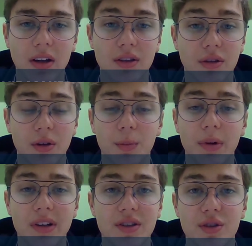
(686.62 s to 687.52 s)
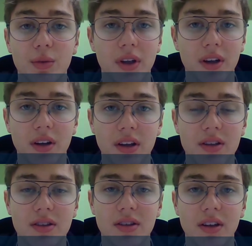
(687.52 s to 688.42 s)
So compared to Sweden,
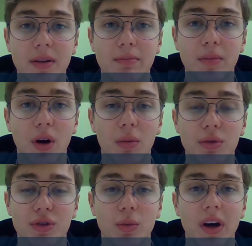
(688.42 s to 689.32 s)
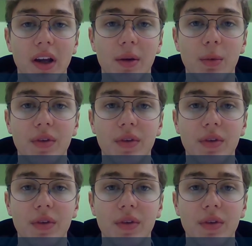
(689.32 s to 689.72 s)
it's almost wild.